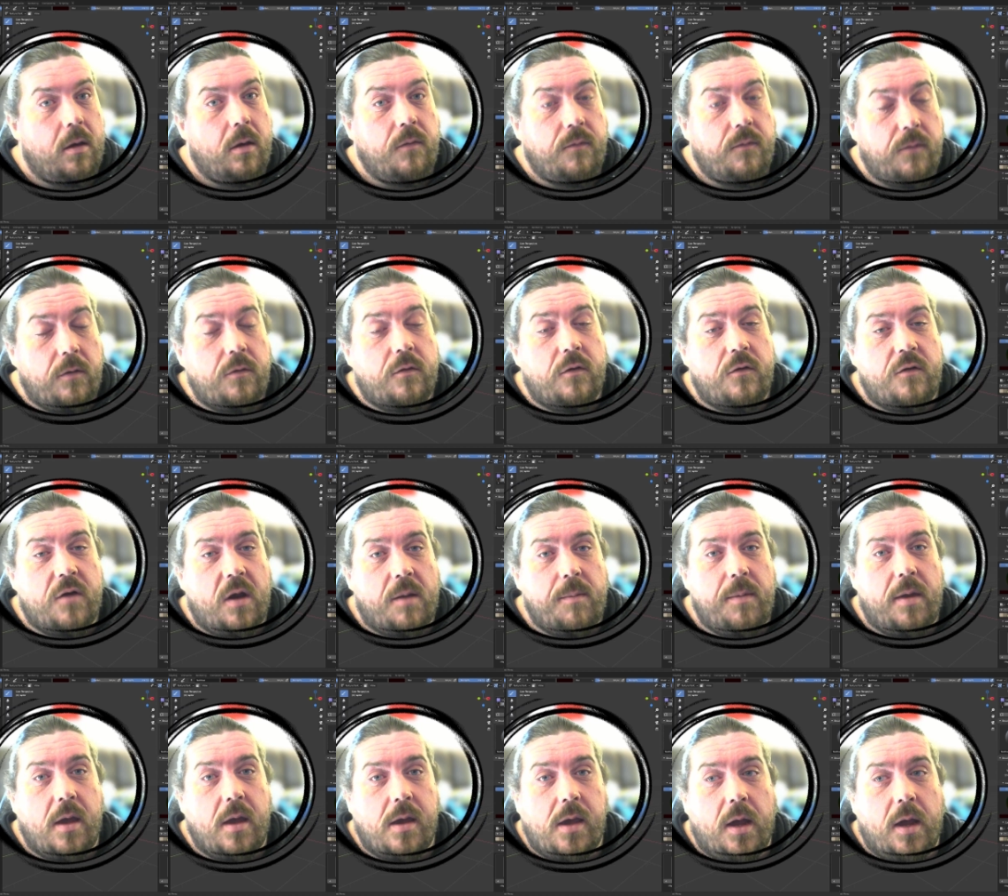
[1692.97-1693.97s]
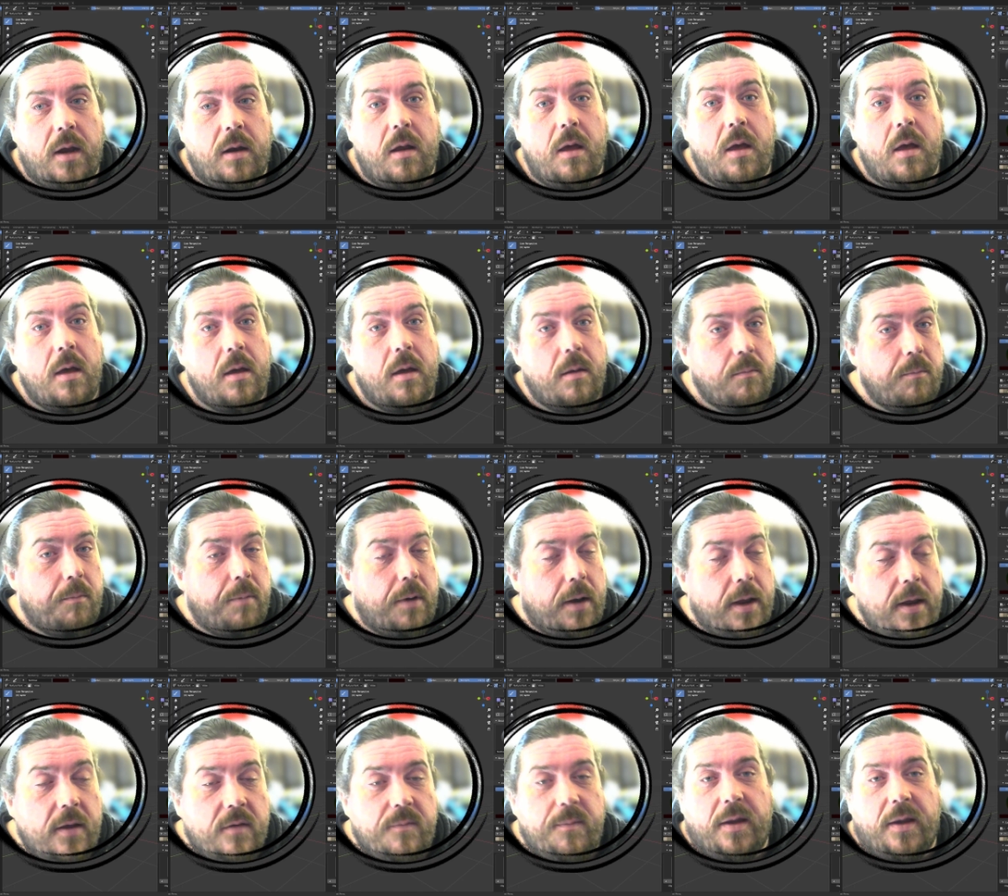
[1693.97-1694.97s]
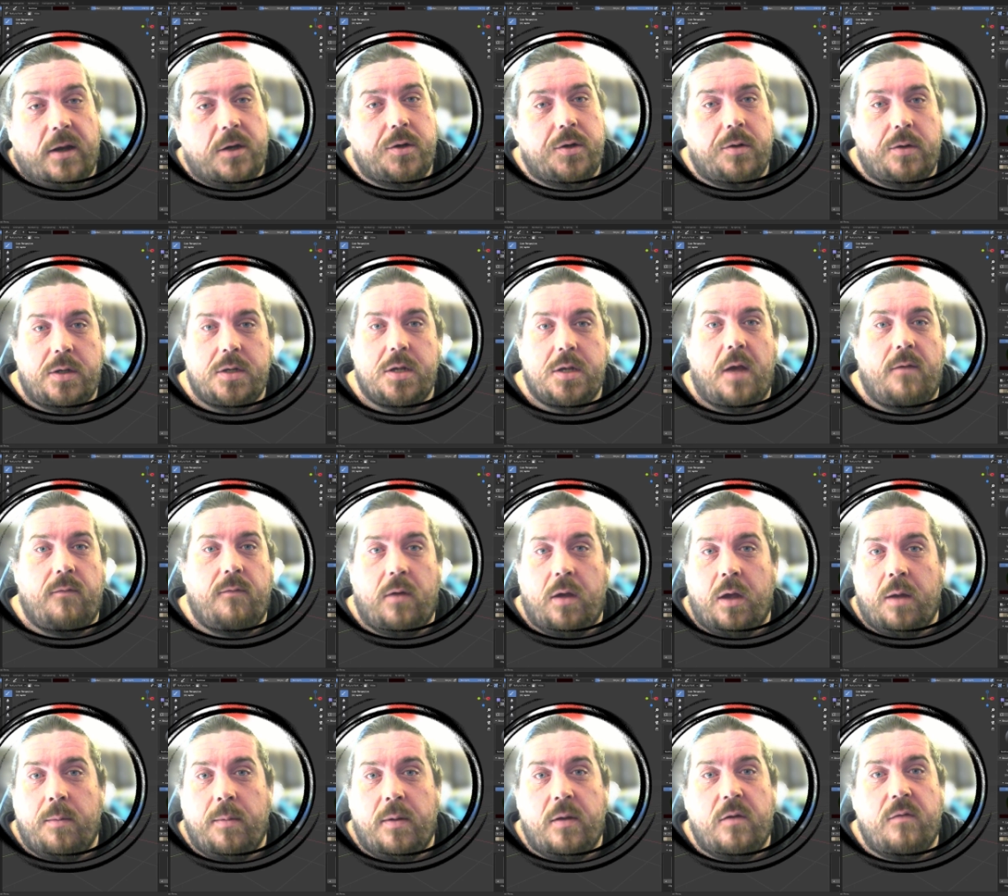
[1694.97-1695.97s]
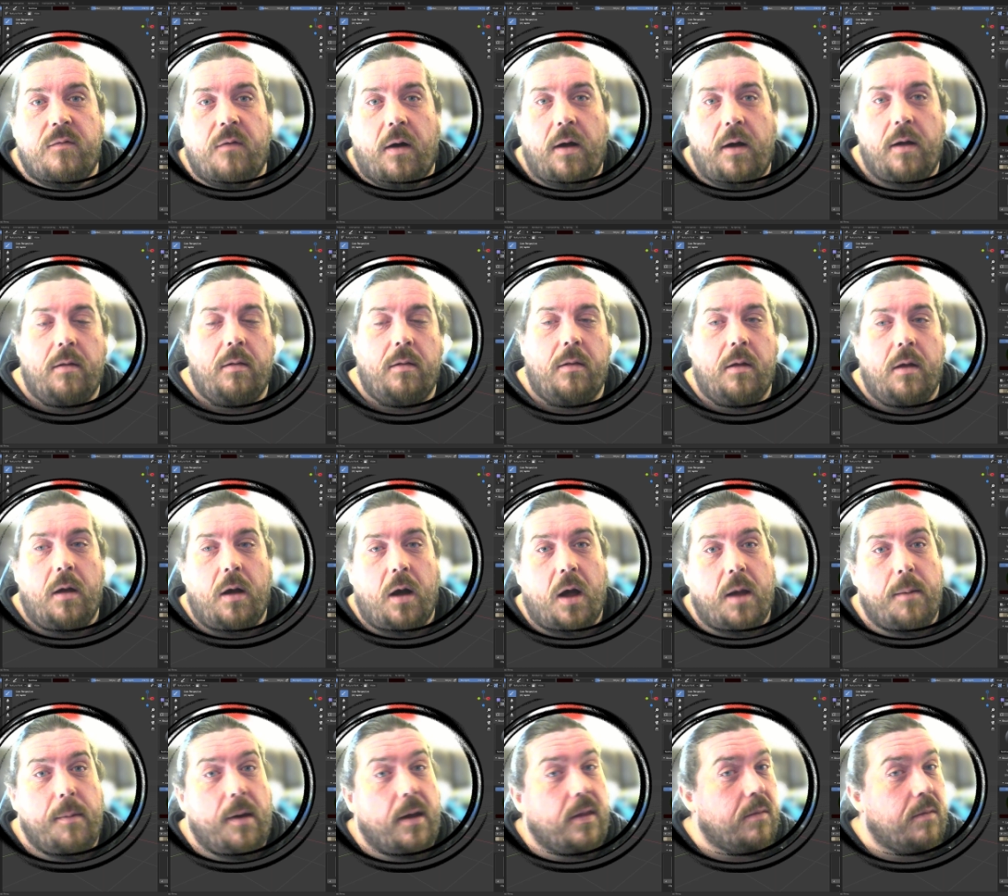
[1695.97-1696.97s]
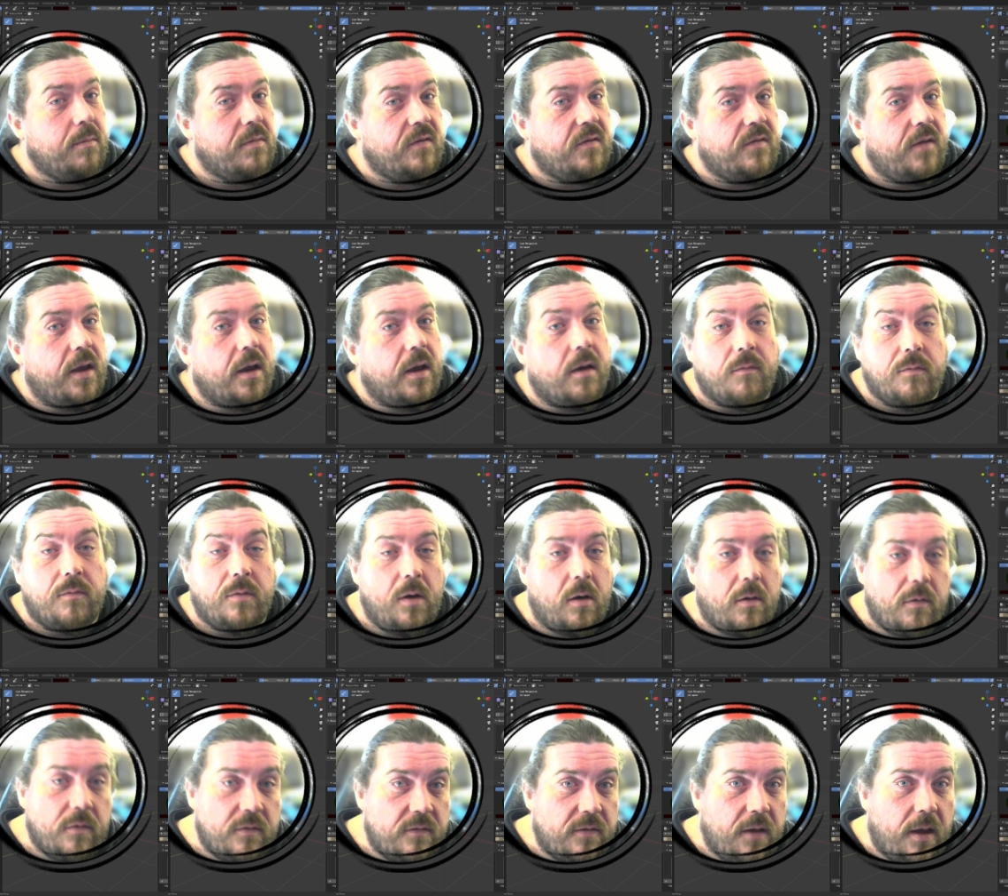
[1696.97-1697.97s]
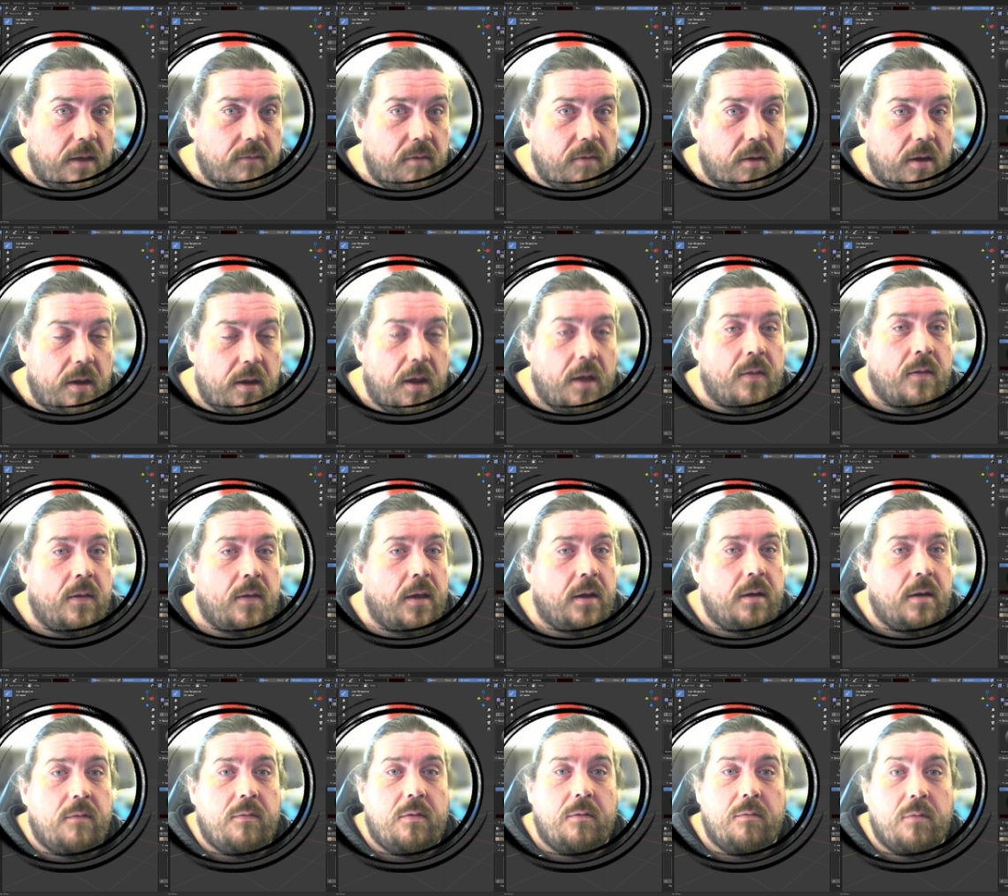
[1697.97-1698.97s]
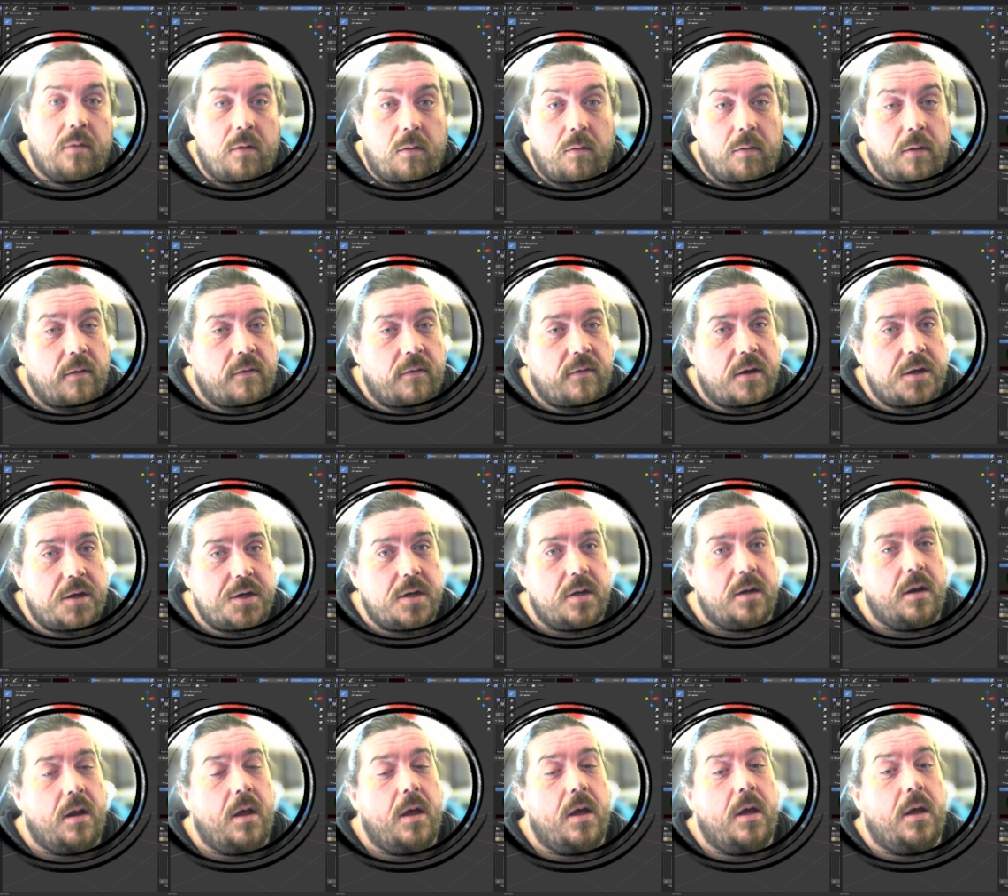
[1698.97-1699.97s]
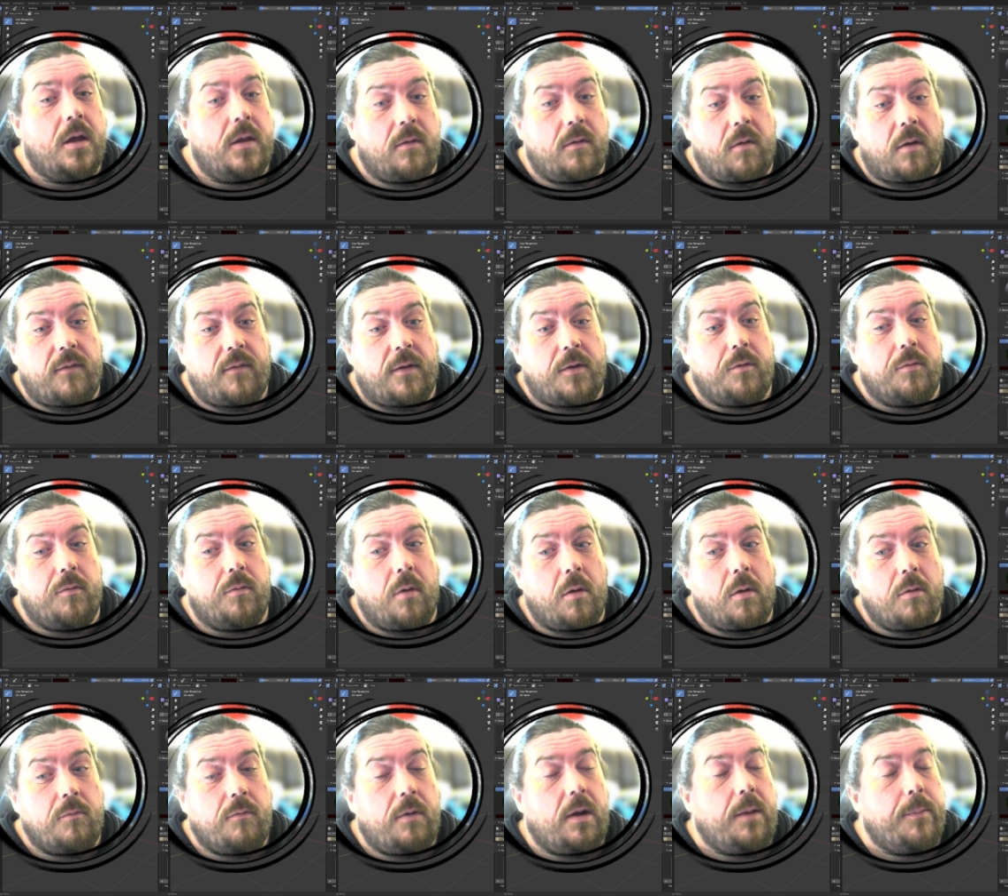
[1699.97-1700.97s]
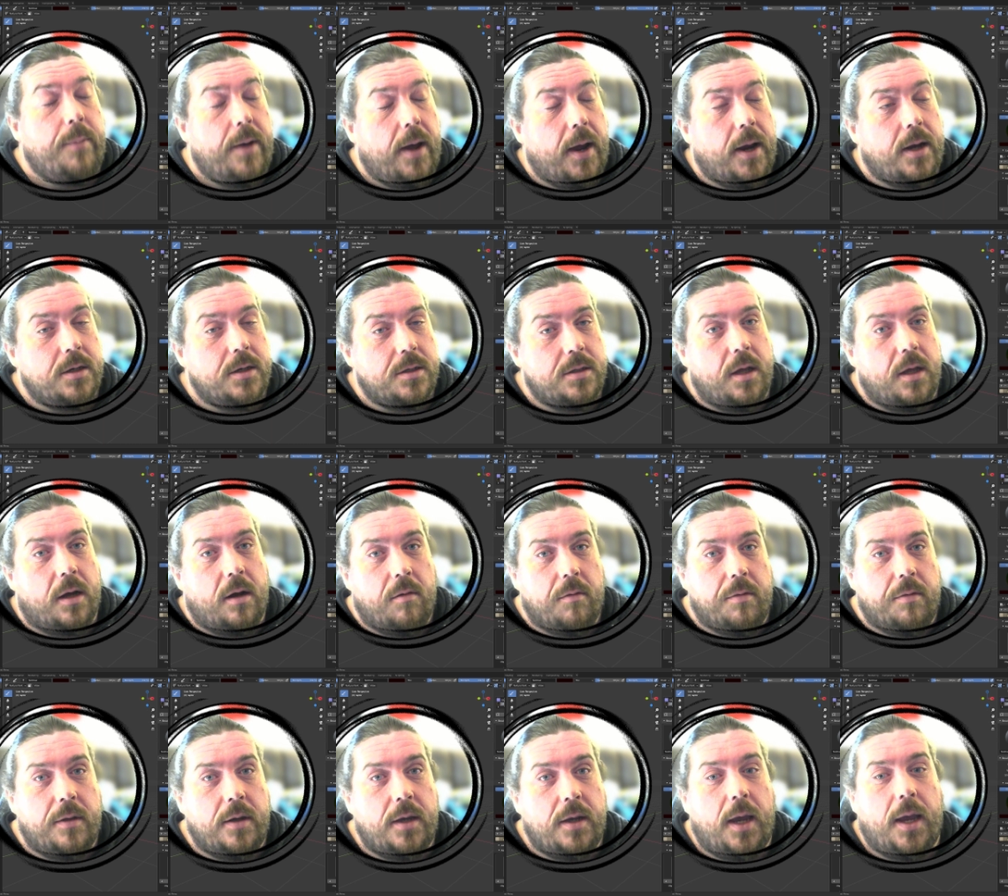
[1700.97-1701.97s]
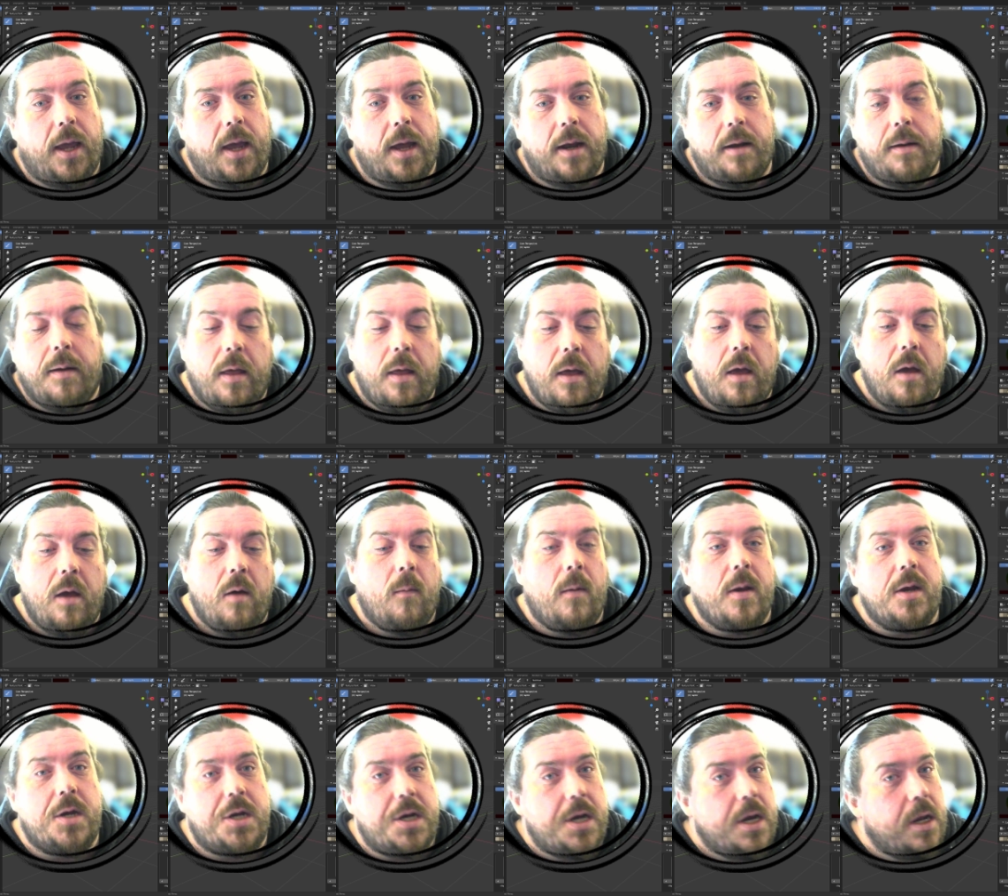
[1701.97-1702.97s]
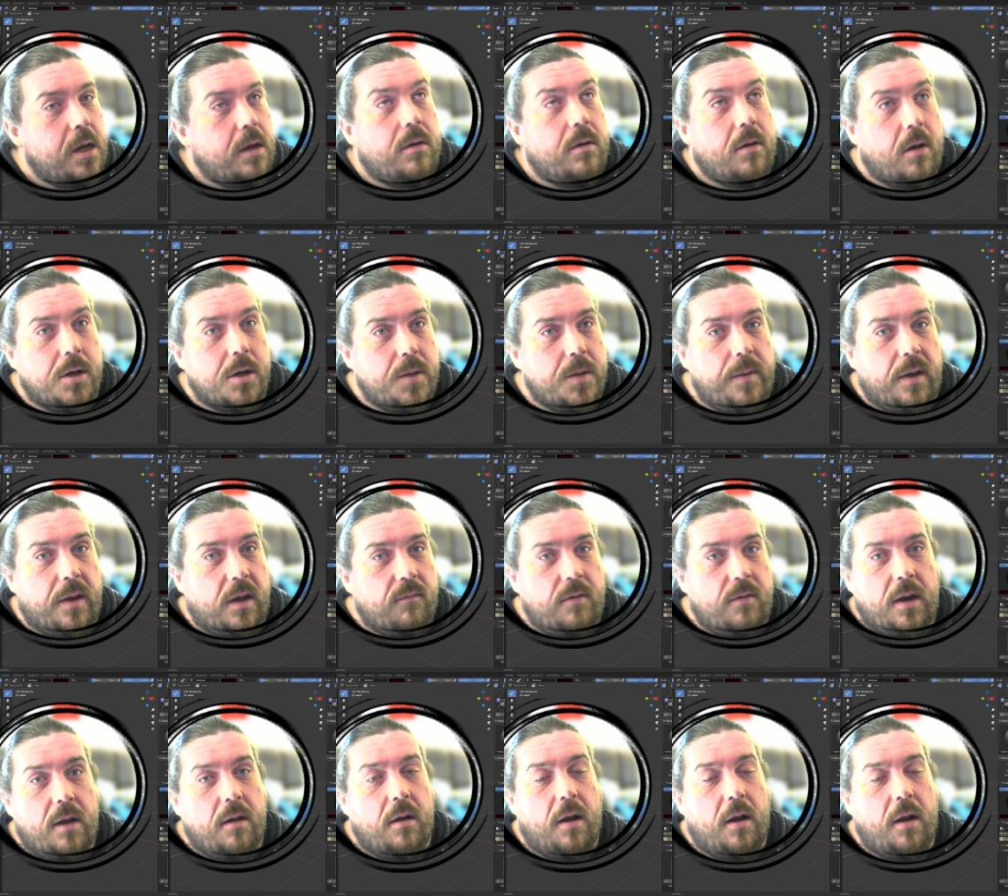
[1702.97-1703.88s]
Future Jamie again, please make sure you save your image file. I made the mistake of not saving at the end of the recording session, so I've had to repaint the whole thing again, which, not too big of a deal.